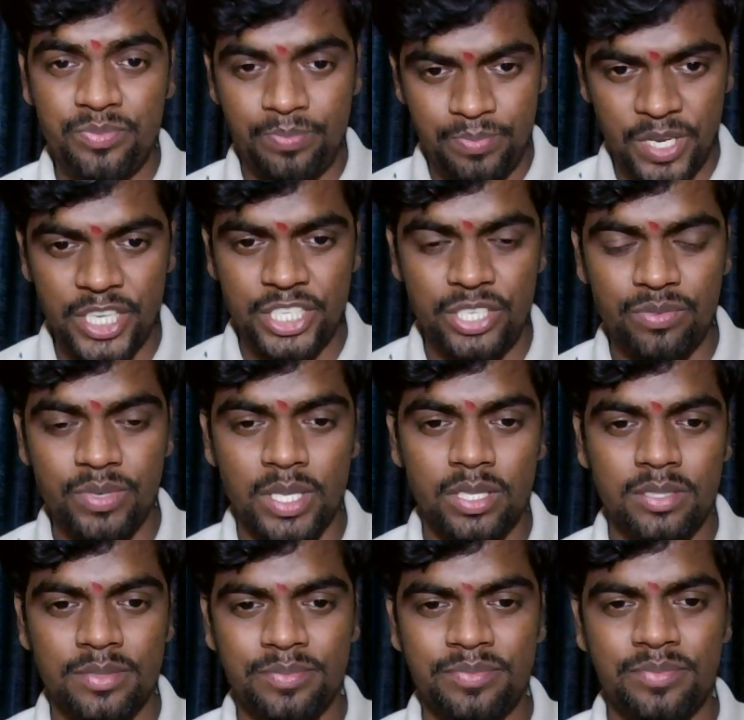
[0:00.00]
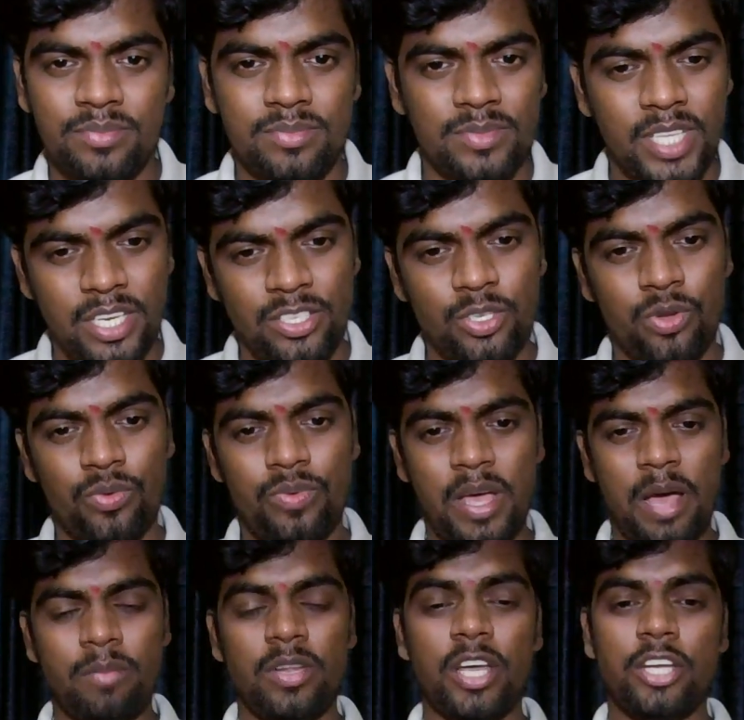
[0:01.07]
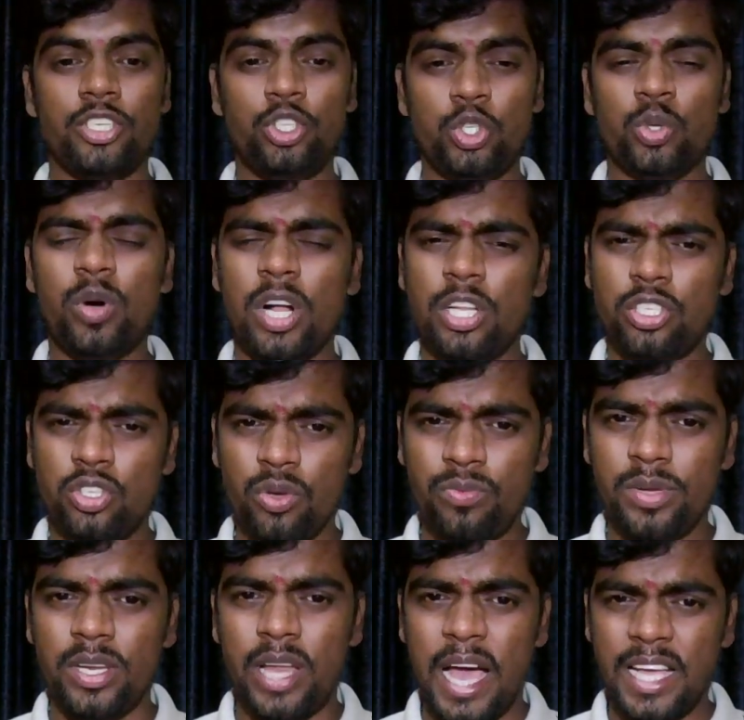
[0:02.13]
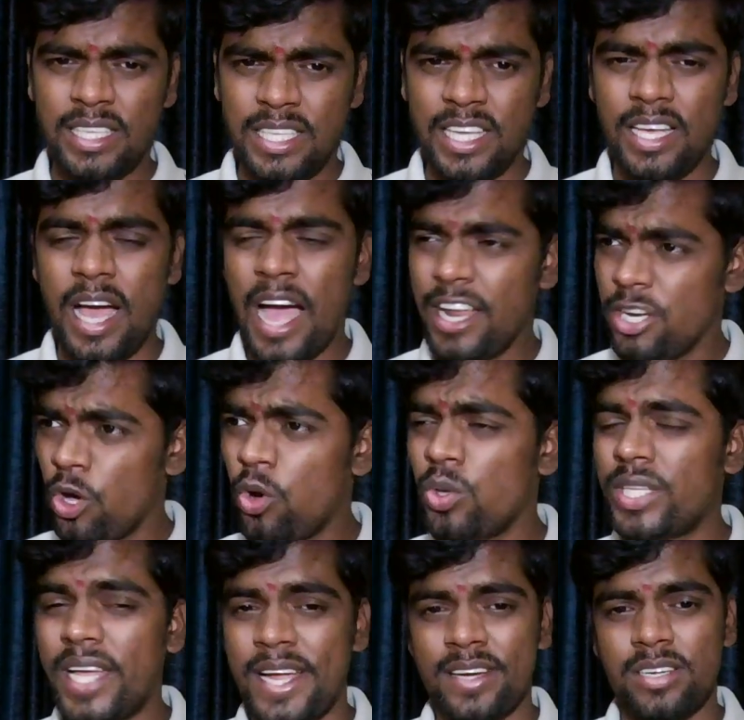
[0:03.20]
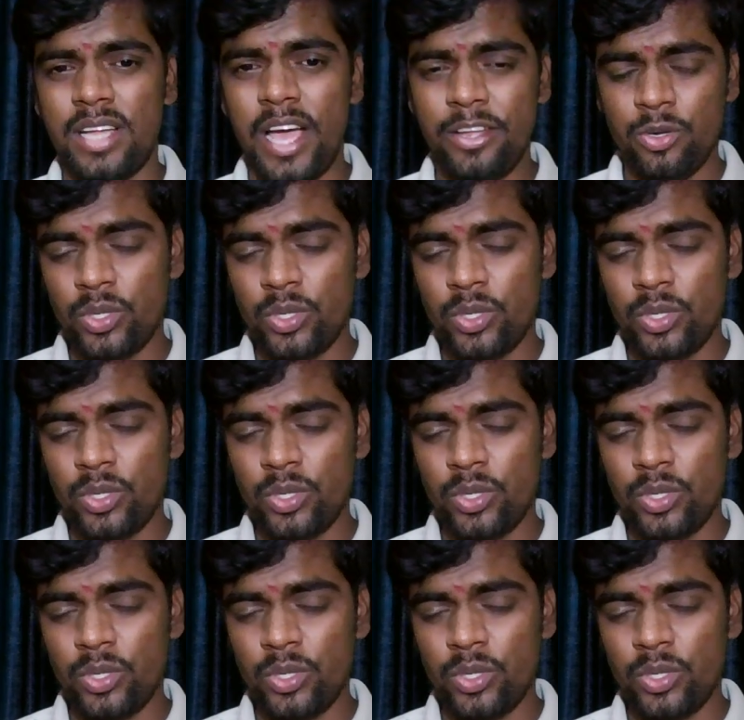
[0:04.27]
festival, then your family and you also feel, I know that